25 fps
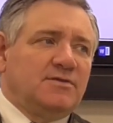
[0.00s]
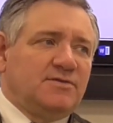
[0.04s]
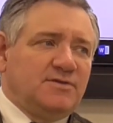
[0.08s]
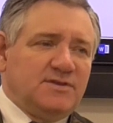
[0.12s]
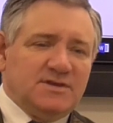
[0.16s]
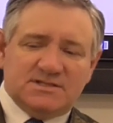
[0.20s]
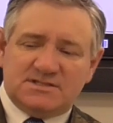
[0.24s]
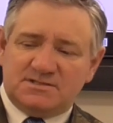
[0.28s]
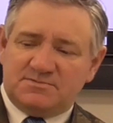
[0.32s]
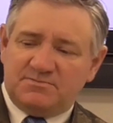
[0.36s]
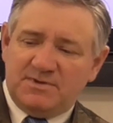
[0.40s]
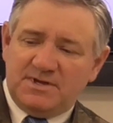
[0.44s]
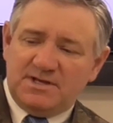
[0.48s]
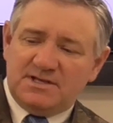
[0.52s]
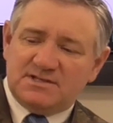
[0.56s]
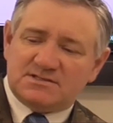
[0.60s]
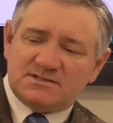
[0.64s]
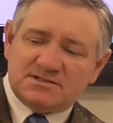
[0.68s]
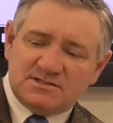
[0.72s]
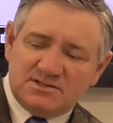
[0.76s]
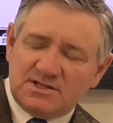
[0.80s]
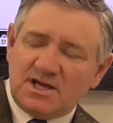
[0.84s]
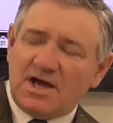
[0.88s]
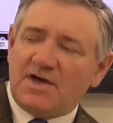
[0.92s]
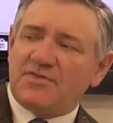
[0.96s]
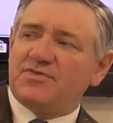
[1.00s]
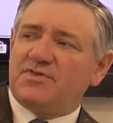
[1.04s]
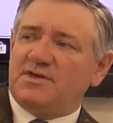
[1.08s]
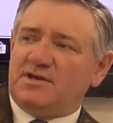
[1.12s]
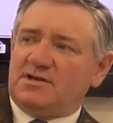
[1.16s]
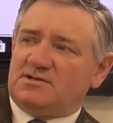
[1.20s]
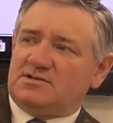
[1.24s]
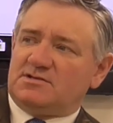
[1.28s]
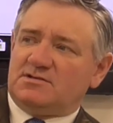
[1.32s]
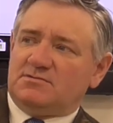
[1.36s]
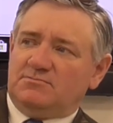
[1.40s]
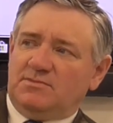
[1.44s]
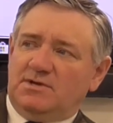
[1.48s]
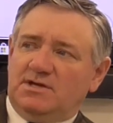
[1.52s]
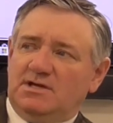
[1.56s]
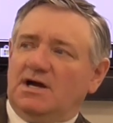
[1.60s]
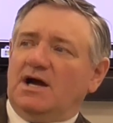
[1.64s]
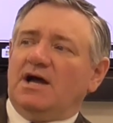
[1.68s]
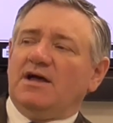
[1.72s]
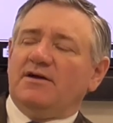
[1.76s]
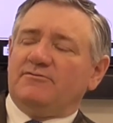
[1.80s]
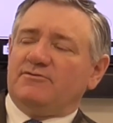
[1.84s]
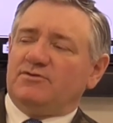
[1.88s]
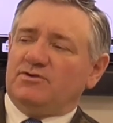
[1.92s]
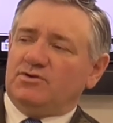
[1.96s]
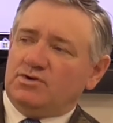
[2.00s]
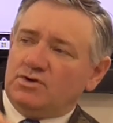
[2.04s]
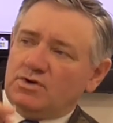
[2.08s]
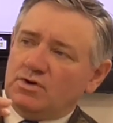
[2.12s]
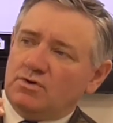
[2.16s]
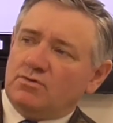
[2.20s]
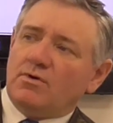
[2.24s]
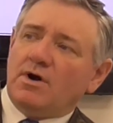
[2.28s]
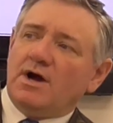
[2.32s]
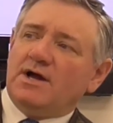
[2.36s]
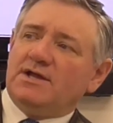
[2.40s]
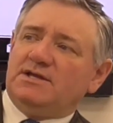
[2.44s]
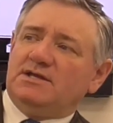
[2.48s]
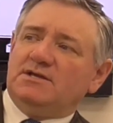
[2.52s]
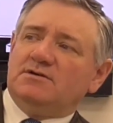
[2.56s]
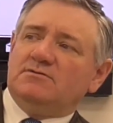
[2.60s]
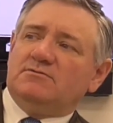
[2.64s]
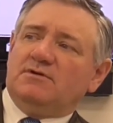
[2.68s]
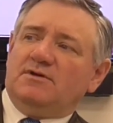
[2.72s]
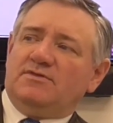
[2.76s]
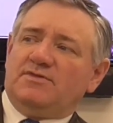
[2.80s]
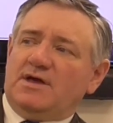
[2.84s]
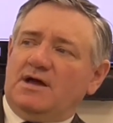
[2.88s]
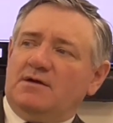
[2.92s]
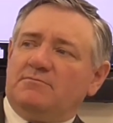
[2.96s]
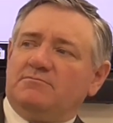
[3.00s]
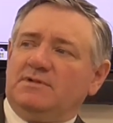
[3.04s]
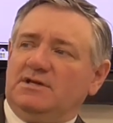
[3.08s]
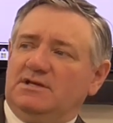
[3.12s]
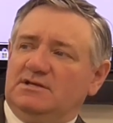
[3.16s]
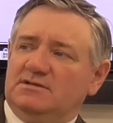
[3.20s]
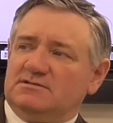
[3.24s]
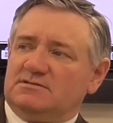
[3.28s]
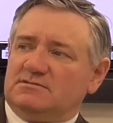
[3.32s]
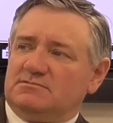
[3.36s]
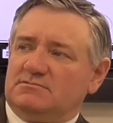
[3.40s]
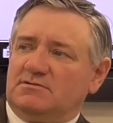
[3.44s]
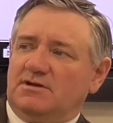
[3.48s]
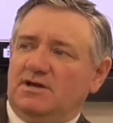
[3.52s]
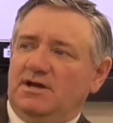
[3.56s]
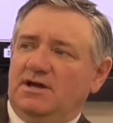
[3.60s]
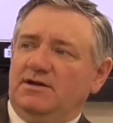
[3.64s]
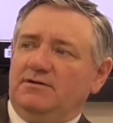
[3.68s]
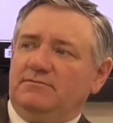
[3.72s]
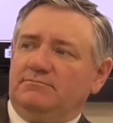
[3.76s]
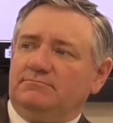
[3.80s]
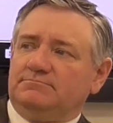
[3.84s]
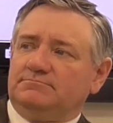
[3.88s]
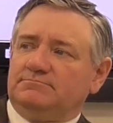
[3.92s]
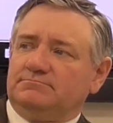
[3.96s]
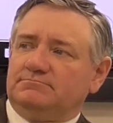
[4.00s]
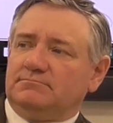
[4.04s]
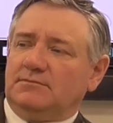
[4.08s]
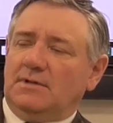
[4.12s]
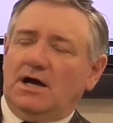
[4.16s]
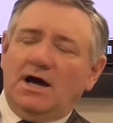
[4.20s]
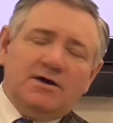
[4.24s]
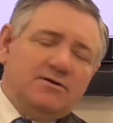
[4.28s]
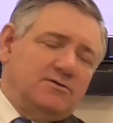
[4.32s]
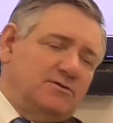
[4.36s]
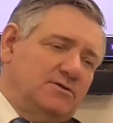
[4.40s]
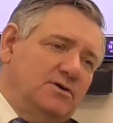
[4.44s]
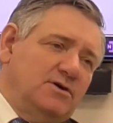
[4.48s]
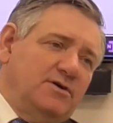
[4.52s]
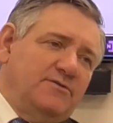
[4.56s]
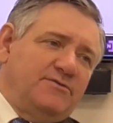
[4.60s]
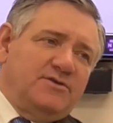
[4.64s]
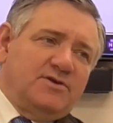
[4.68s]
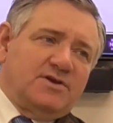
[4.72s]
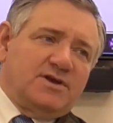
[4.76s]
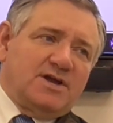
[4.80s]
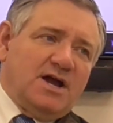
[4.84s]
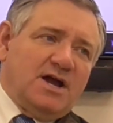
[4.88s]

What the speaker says: This means nothing to me. I have no idea what that means, okay? I don't know if you're